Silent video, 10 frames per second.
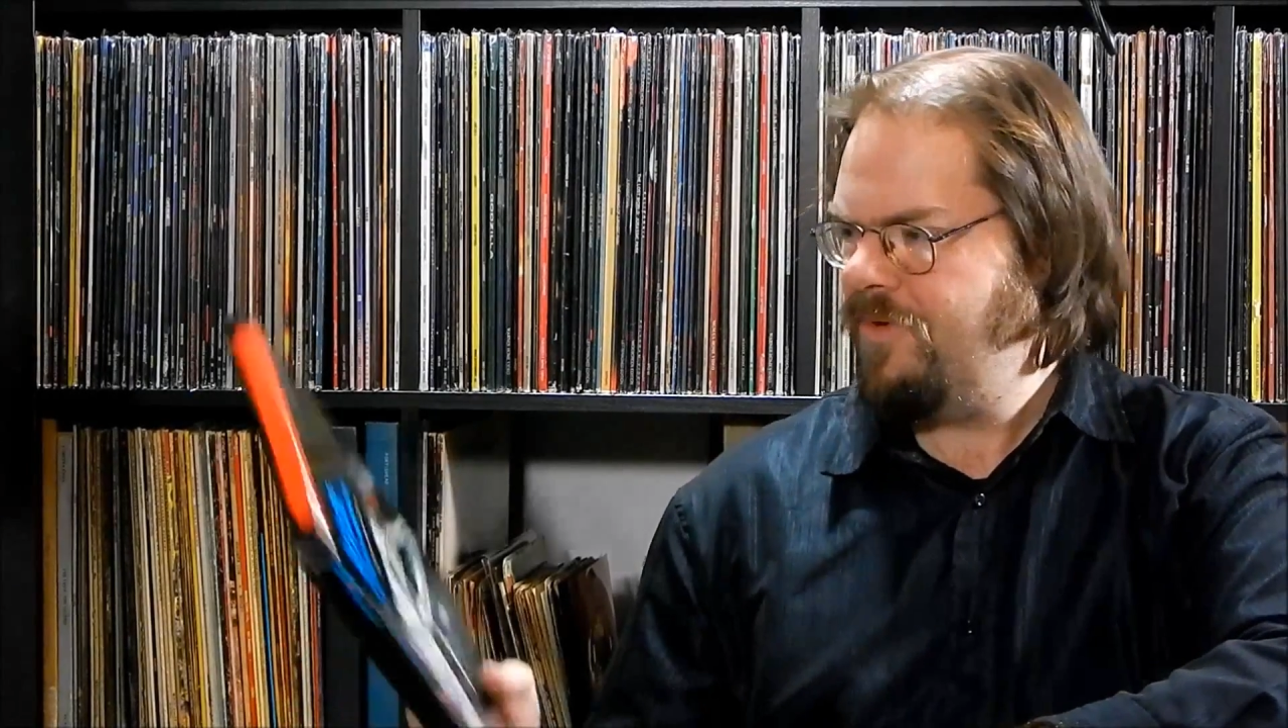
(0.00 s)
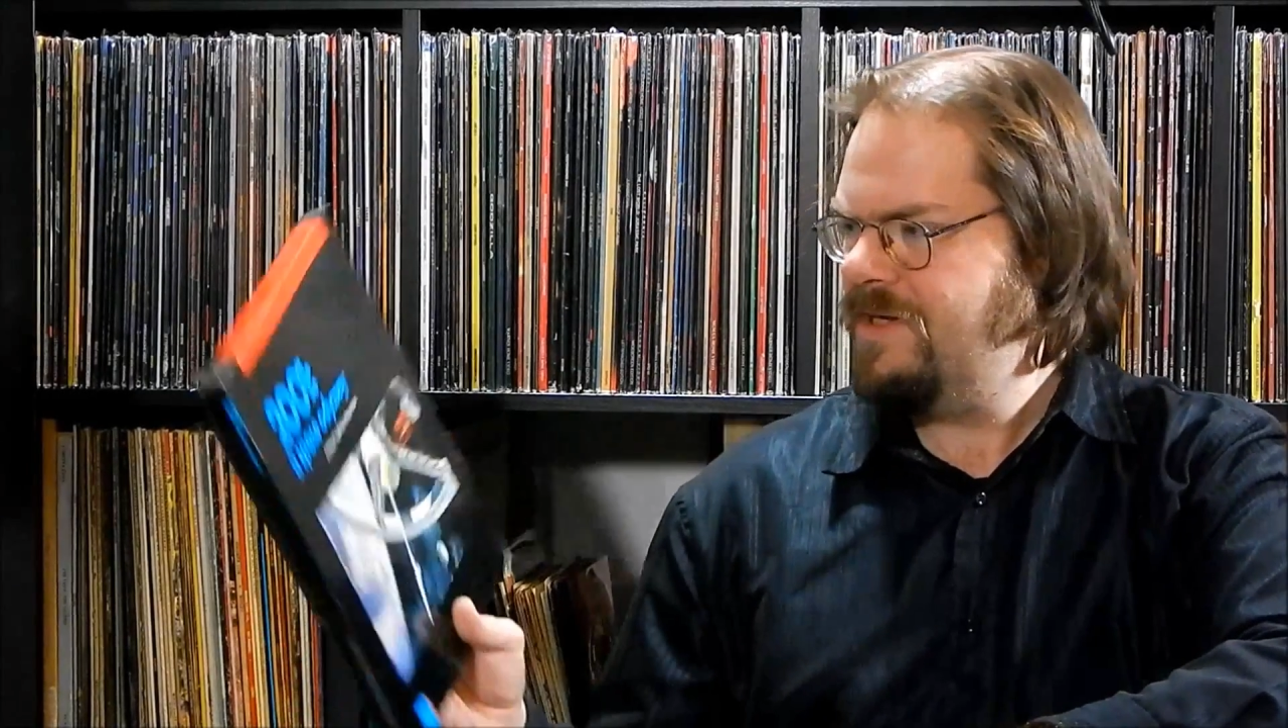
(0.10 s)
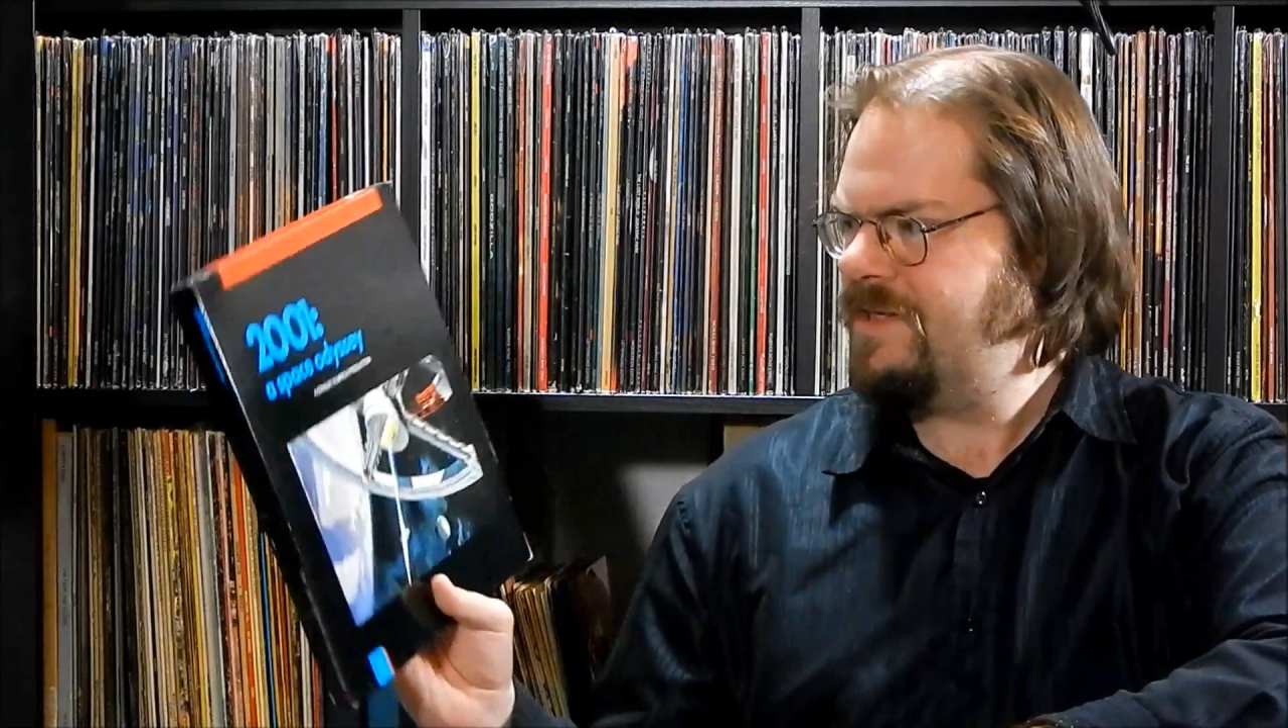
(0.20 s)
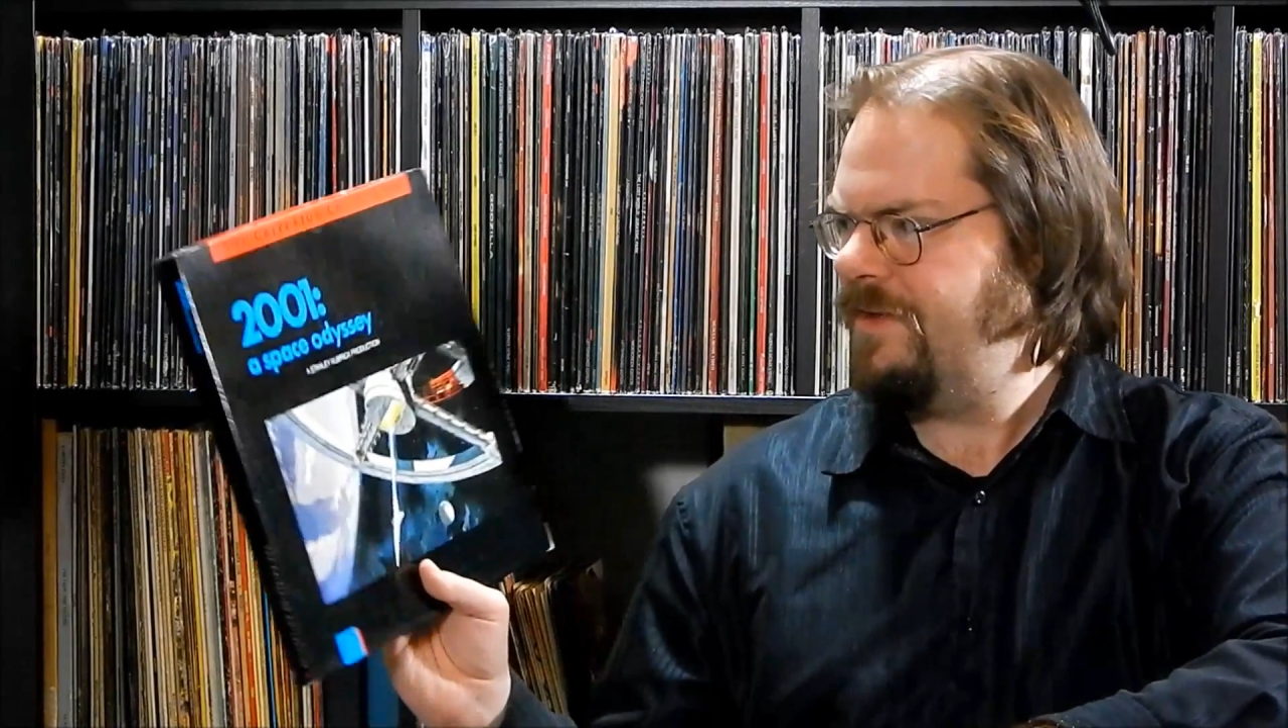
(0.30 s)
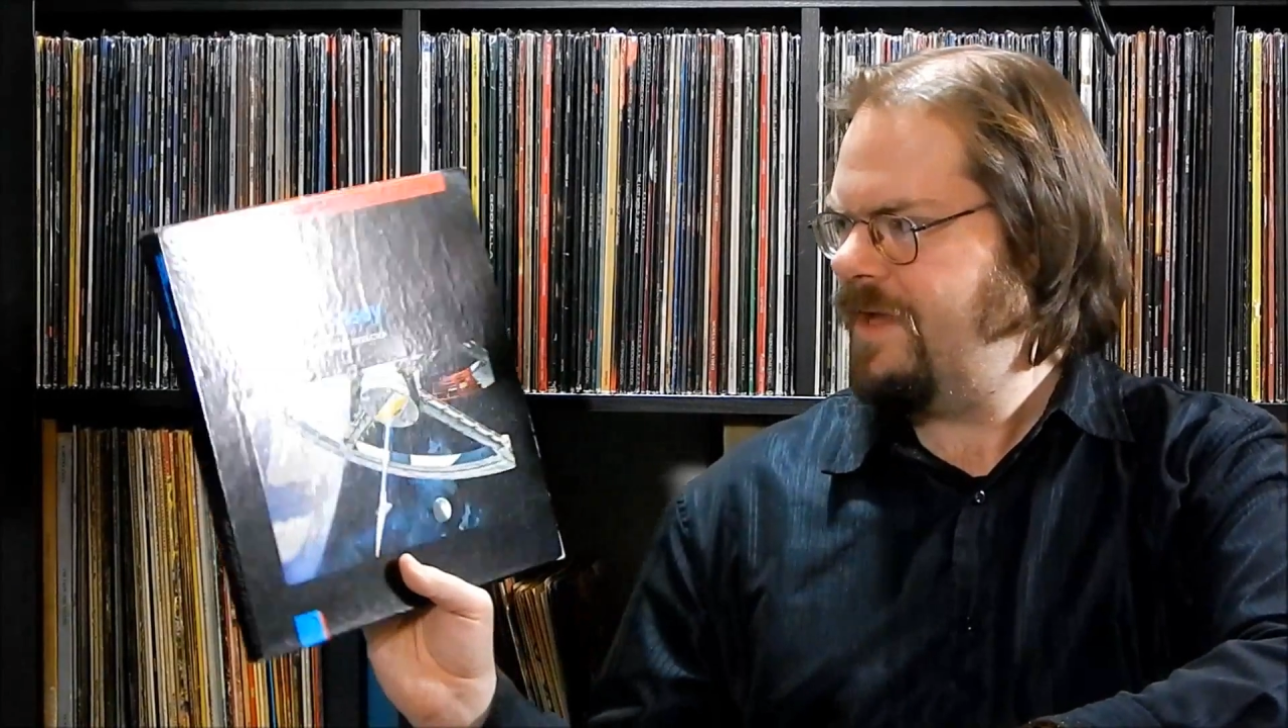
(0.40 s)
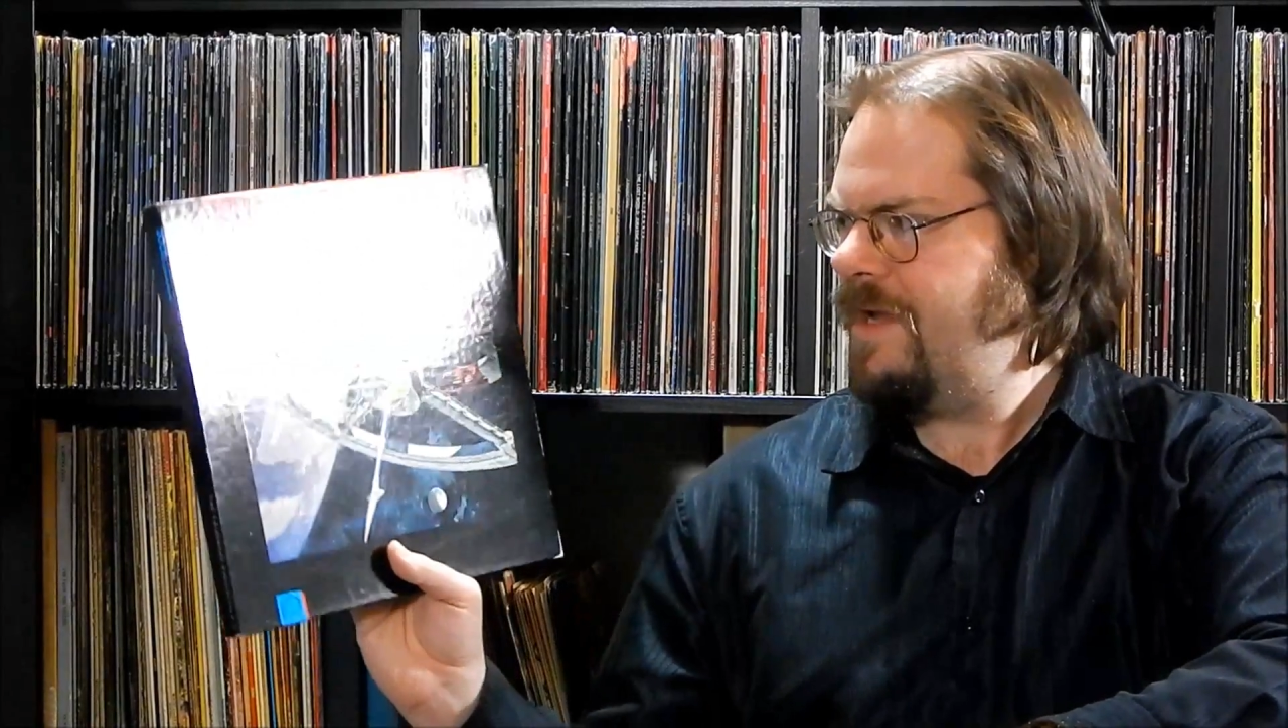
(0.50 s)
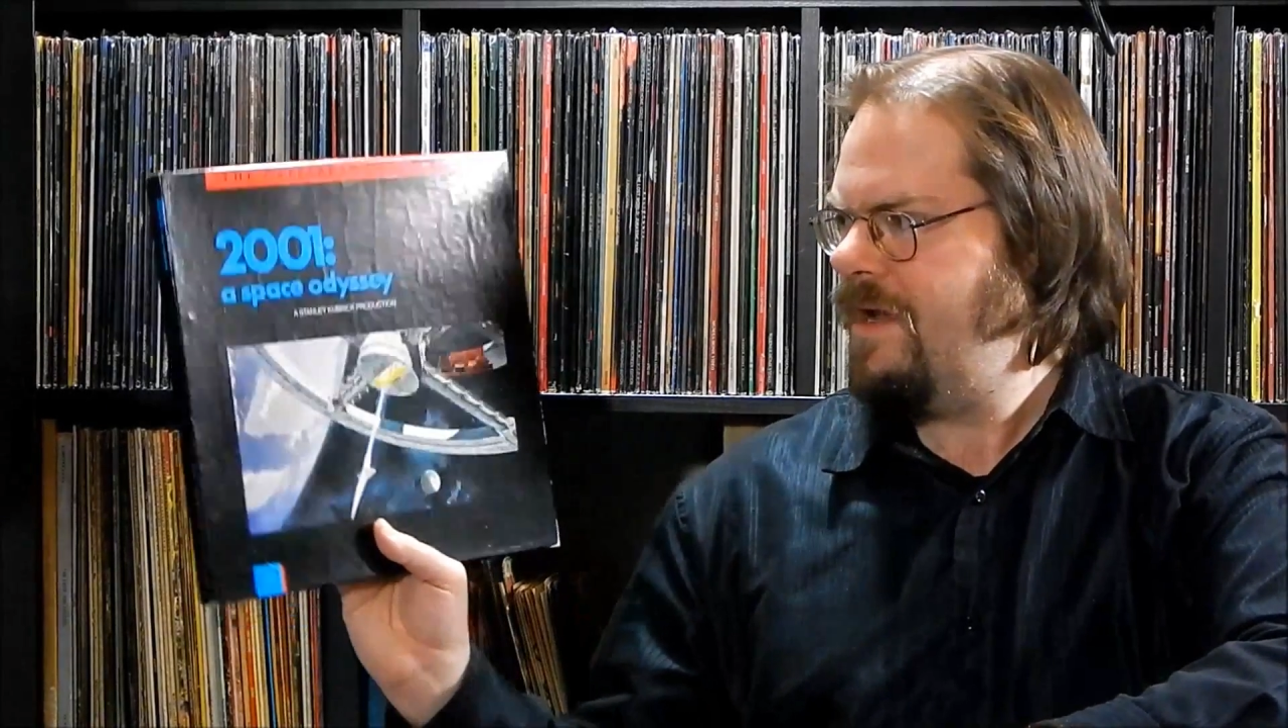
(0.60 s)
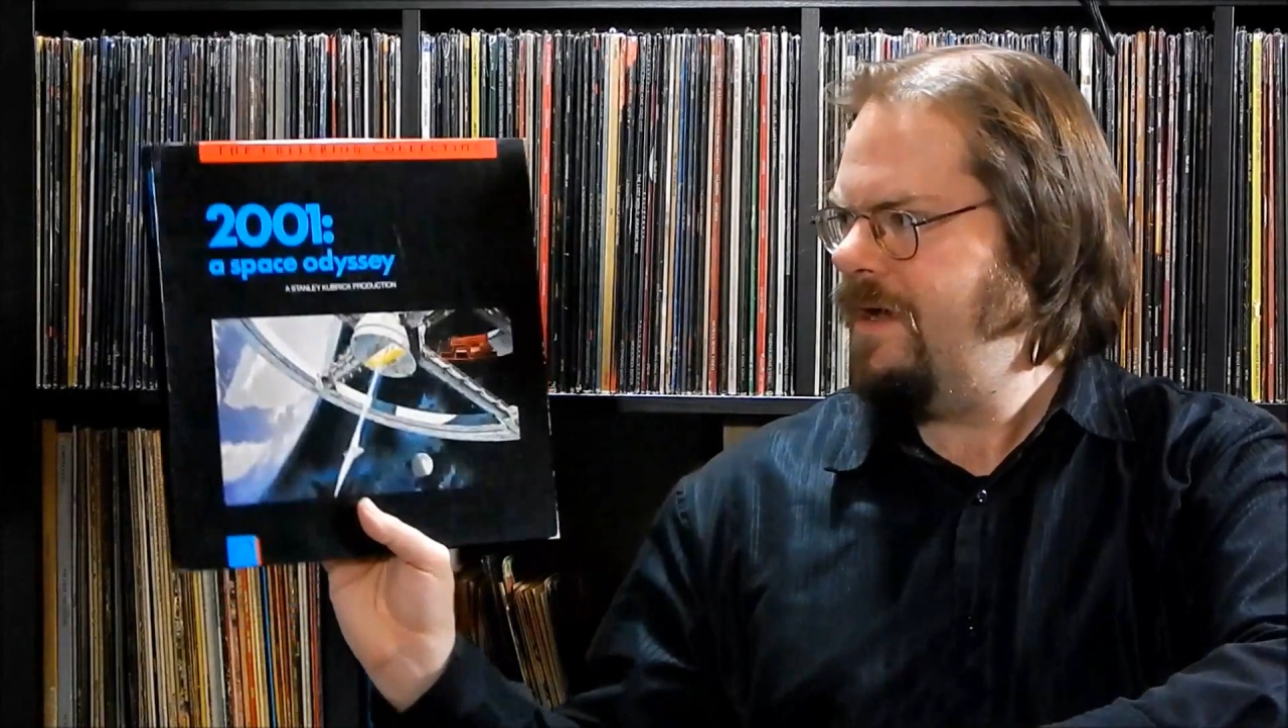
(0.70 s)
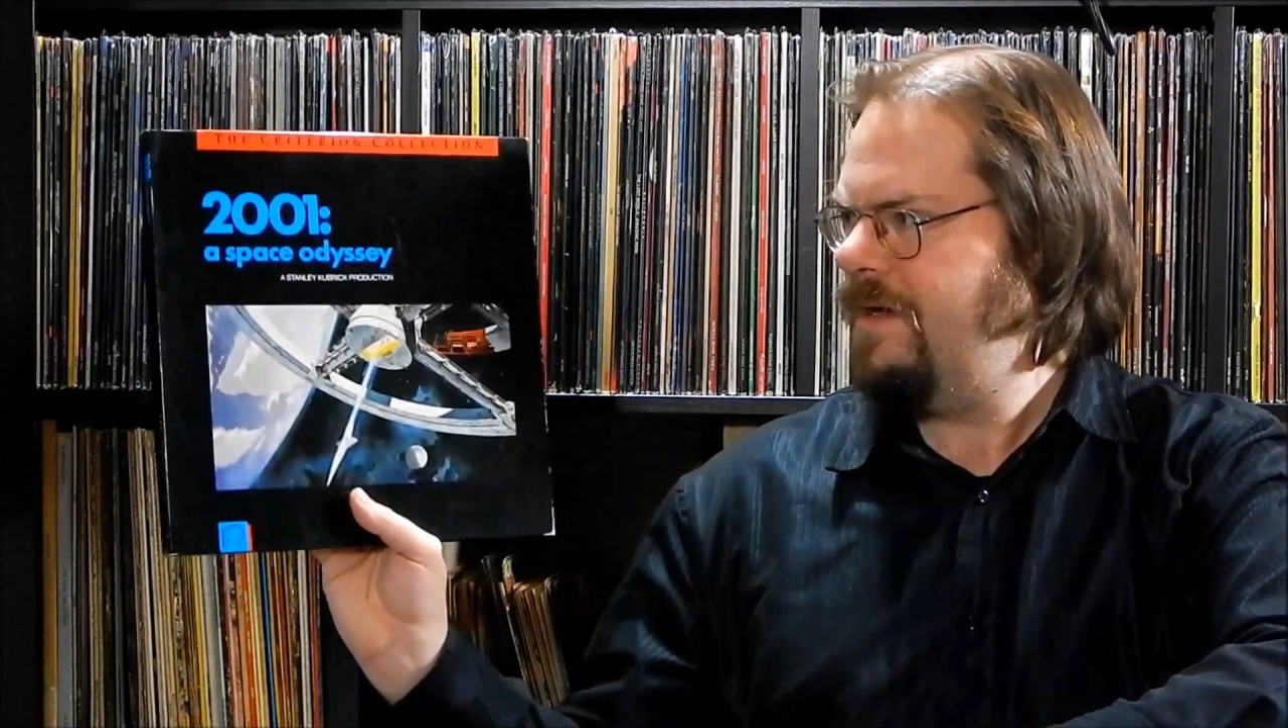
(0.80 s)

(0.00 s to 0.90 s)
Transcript: recently.